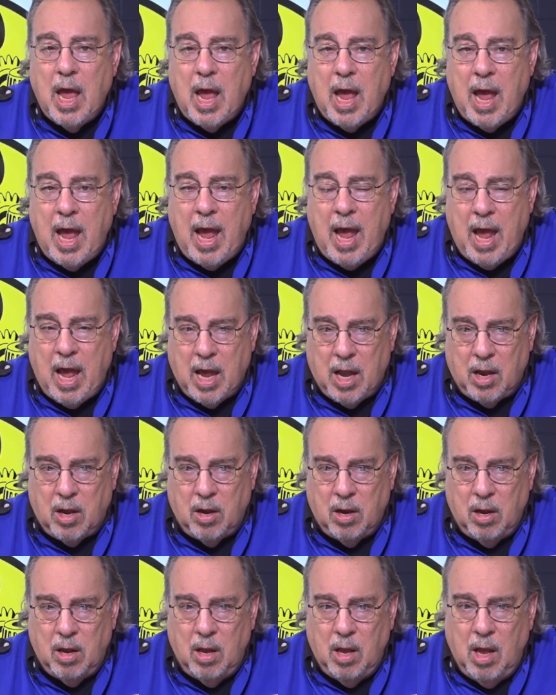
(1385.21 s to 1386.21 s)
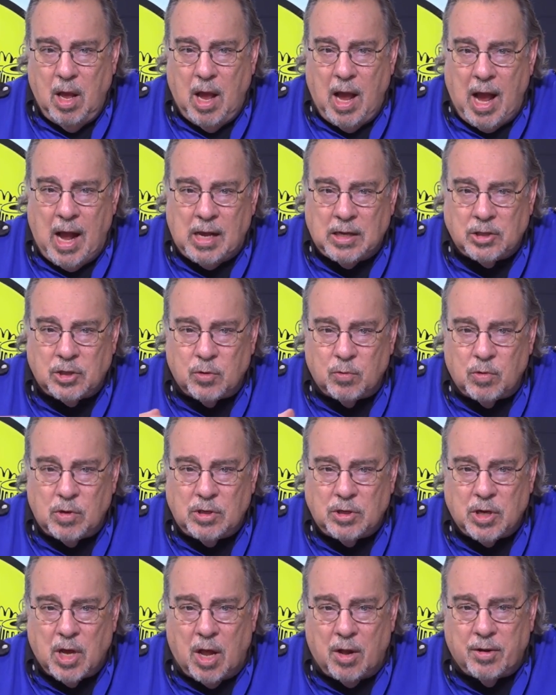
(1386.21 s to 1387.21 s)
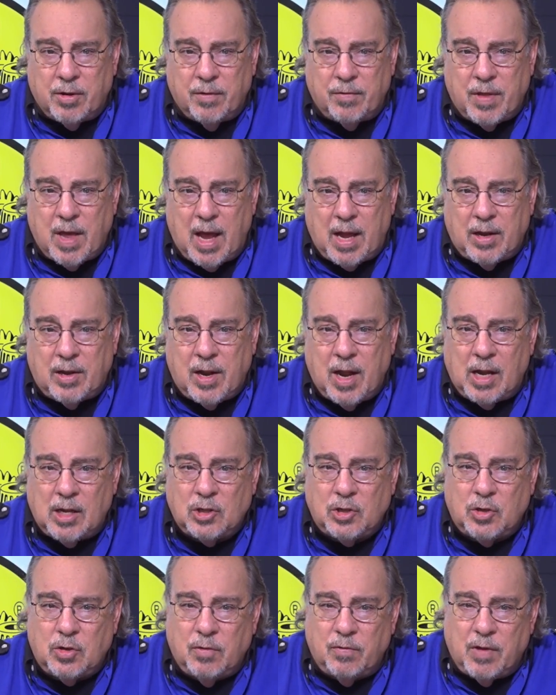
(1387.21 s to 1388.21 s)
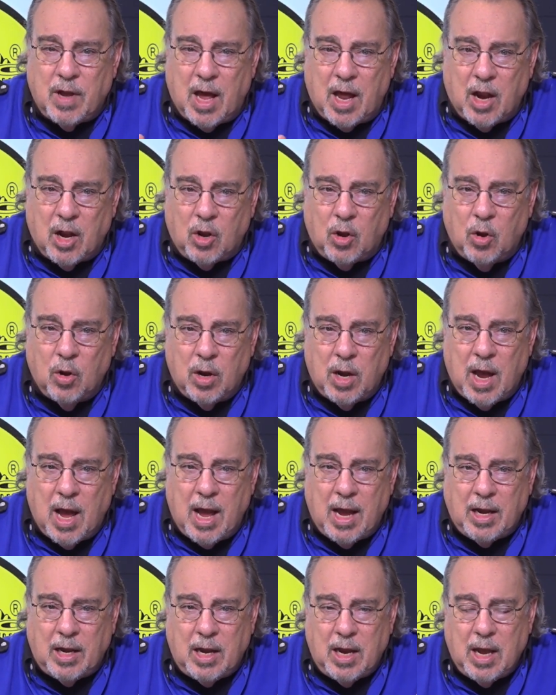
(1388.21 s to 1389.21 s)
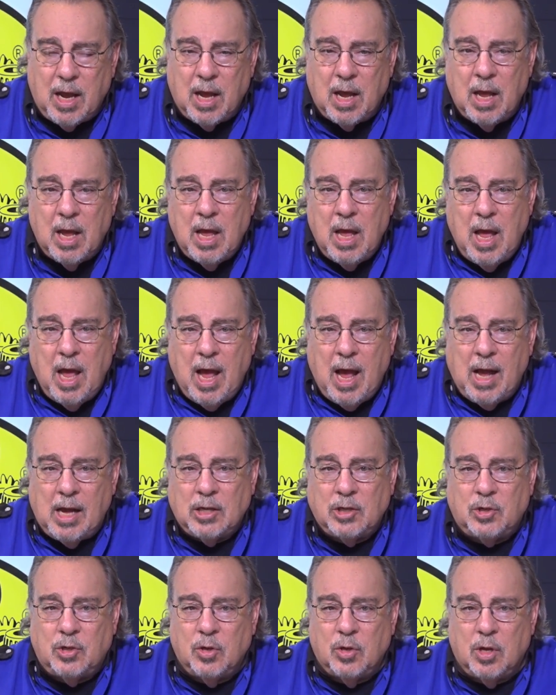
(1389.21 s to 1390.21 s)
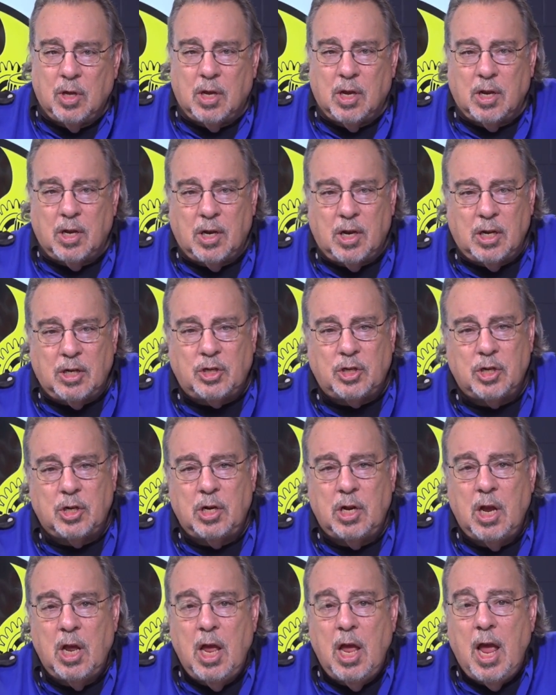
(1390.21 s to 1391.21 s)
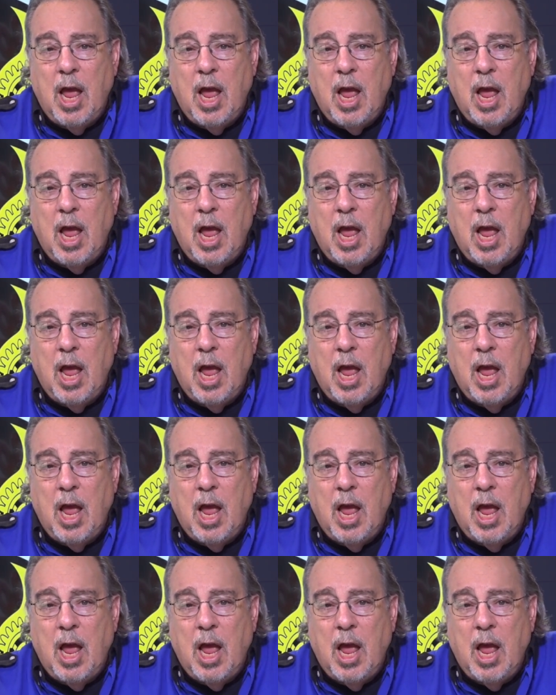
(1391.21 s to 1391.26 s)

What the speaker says: and as a result of that test, you've got a good idea as to the condition